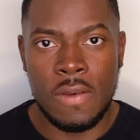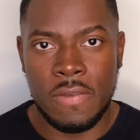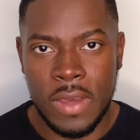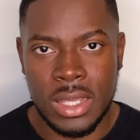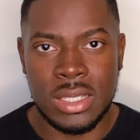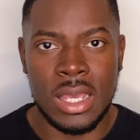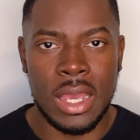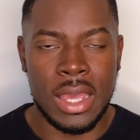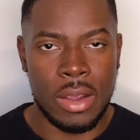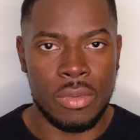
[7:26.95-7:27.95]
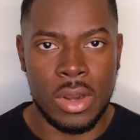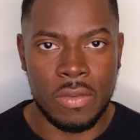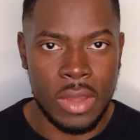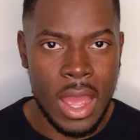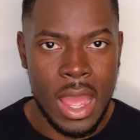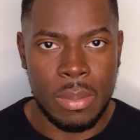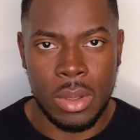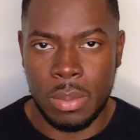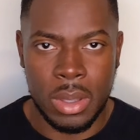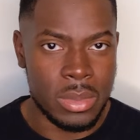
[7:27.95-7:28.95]
fix it and get rid of your
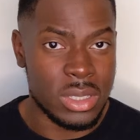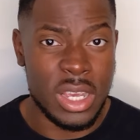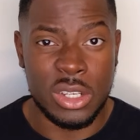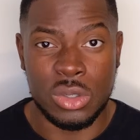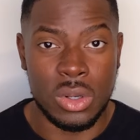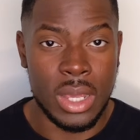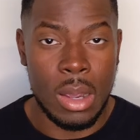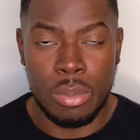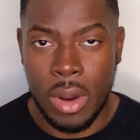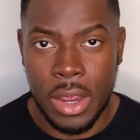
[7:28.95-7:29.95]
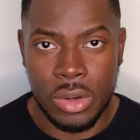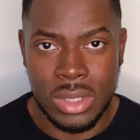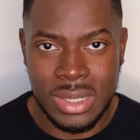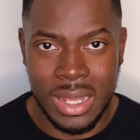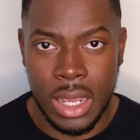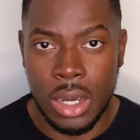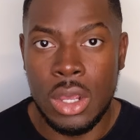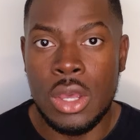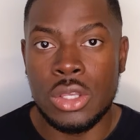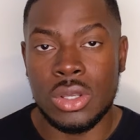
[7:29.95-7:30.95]
hyperpigmentation, or again brighten your skin.
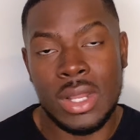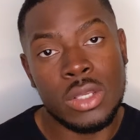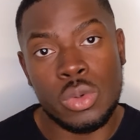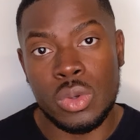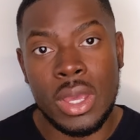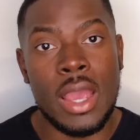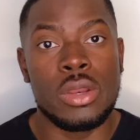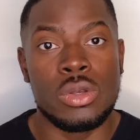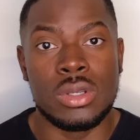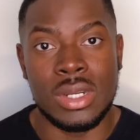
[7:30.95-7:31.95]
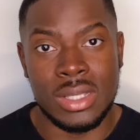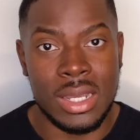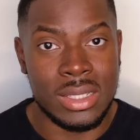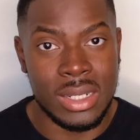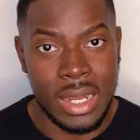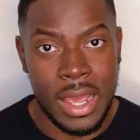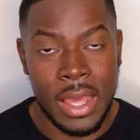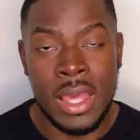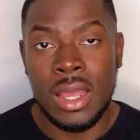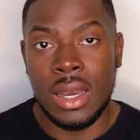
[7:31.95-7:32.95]
So that's what you can use on a day-to-day.
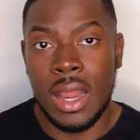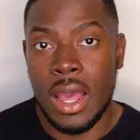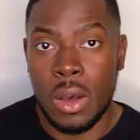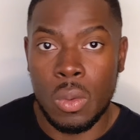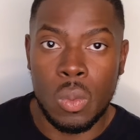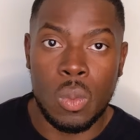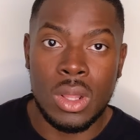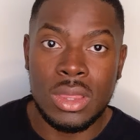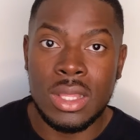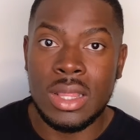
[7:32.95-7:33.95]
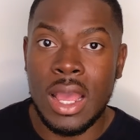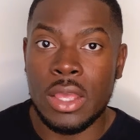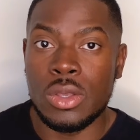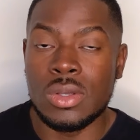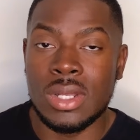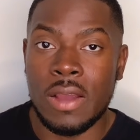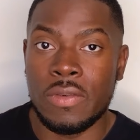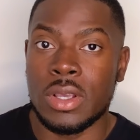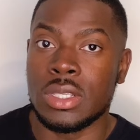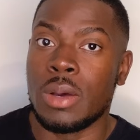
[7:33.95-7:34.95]
Now, one thing that I use, like for
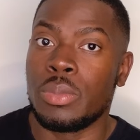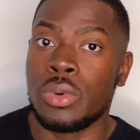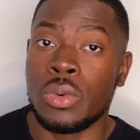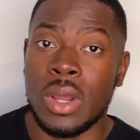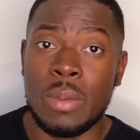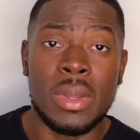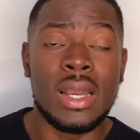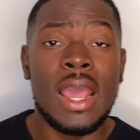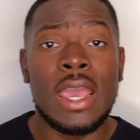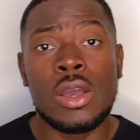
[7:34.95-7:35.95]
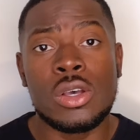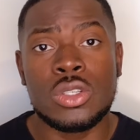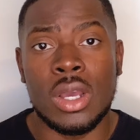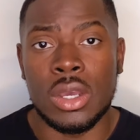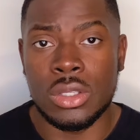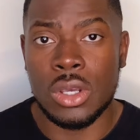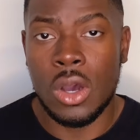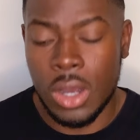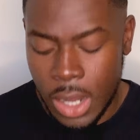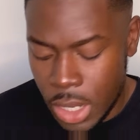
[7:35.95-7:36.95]
example when I'm in Lagos or I go to a
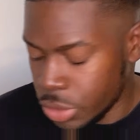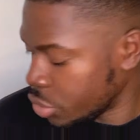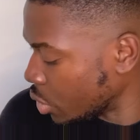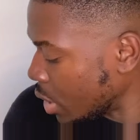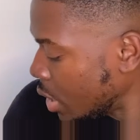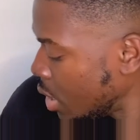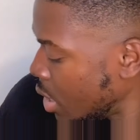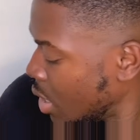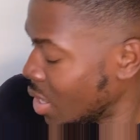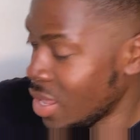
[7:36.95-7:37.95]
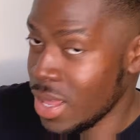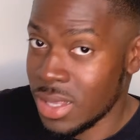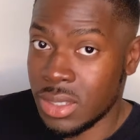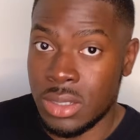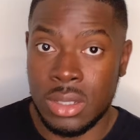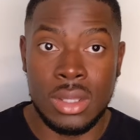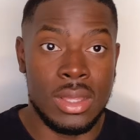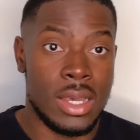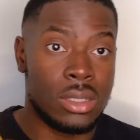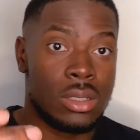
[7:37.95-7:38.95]
hot country, is
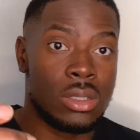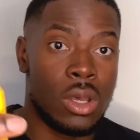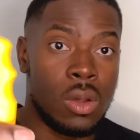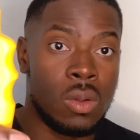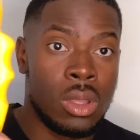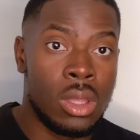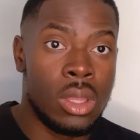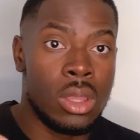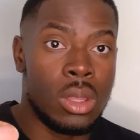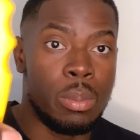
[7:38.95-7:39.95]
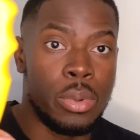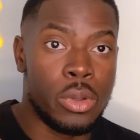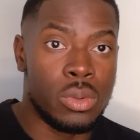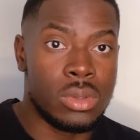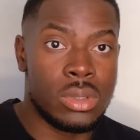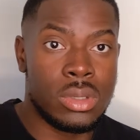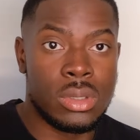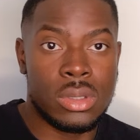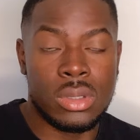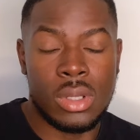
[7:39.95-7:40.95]
this. So the
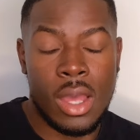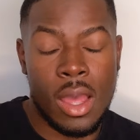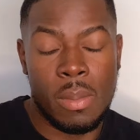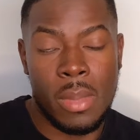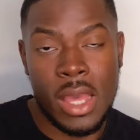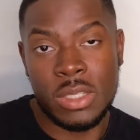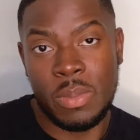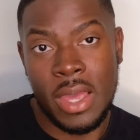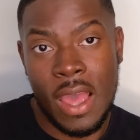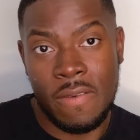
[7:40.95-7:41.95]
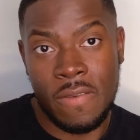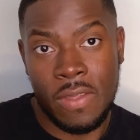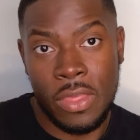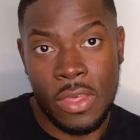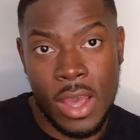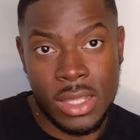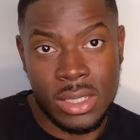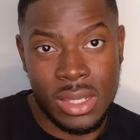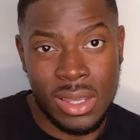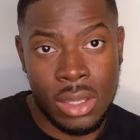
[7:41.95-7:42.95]
Boots SPF
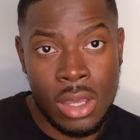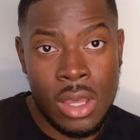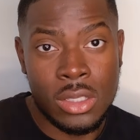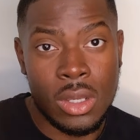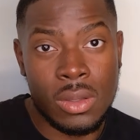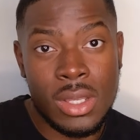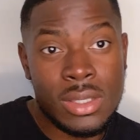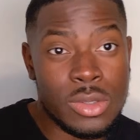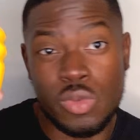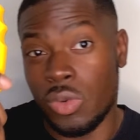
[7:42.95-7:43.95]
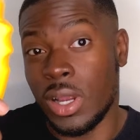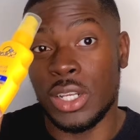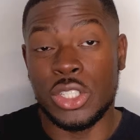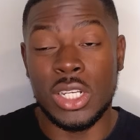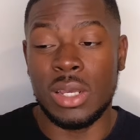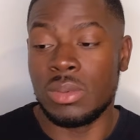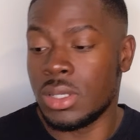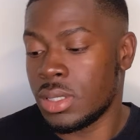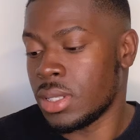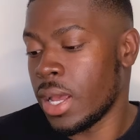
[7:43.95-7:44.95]
30. So this is really cheap.
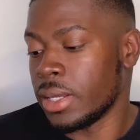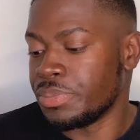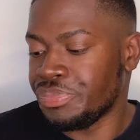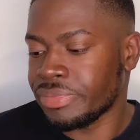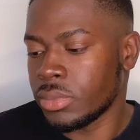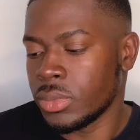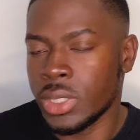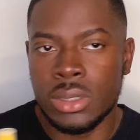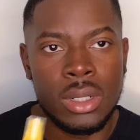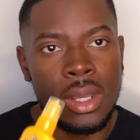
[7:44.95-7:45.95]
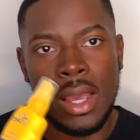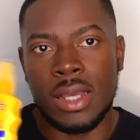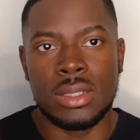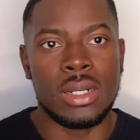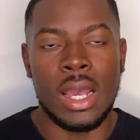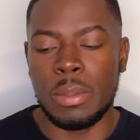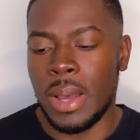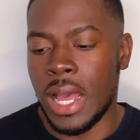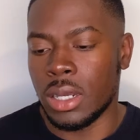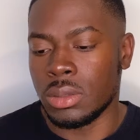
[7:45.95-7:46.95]
This is like £8 to
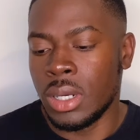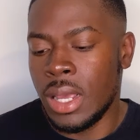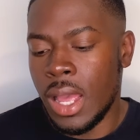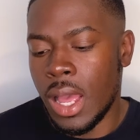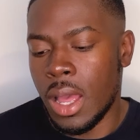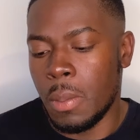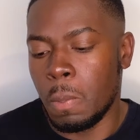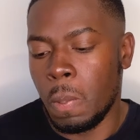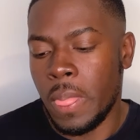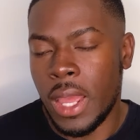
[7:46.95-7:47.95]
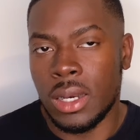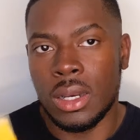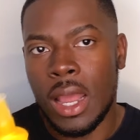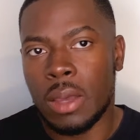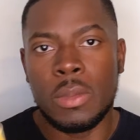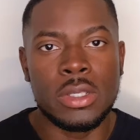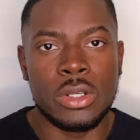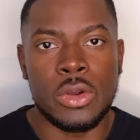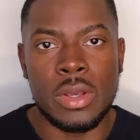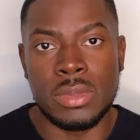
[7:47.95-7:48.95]
£9. And like most of
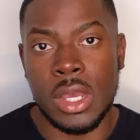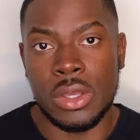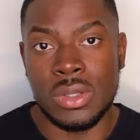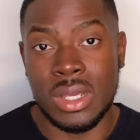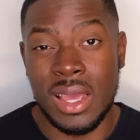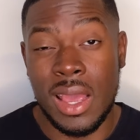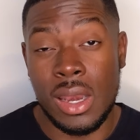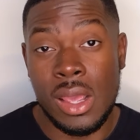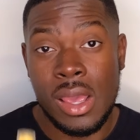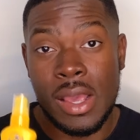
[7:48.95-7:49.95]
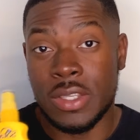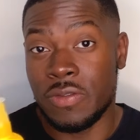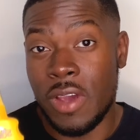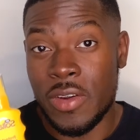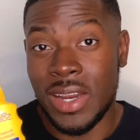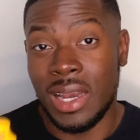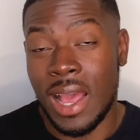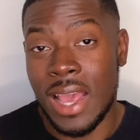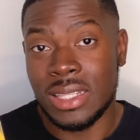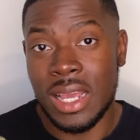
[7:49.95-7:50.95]
the creams I use, again, it's very
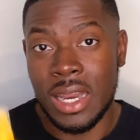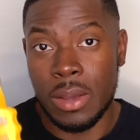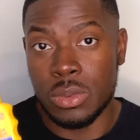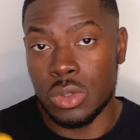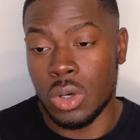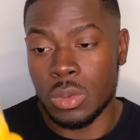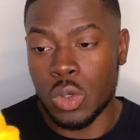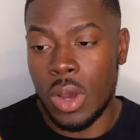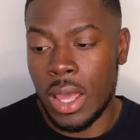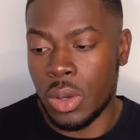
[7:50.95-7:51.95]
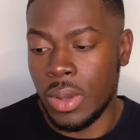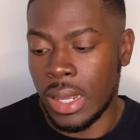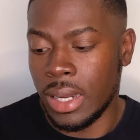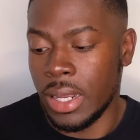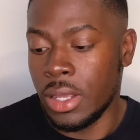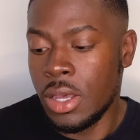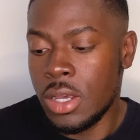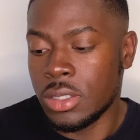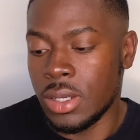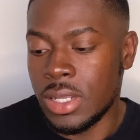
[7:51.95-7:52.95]
light and it absorbs quite quickly.
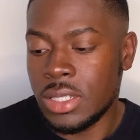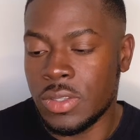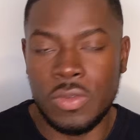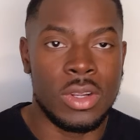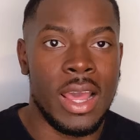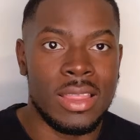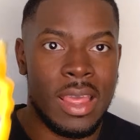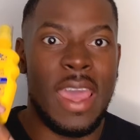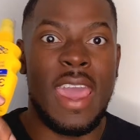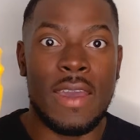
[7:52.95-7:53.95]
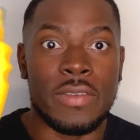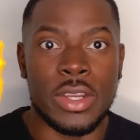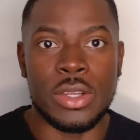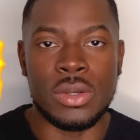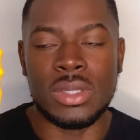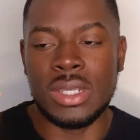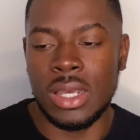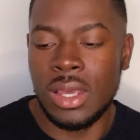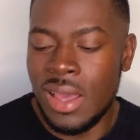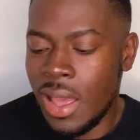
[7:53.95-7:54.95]
So this is for like the heavy duty.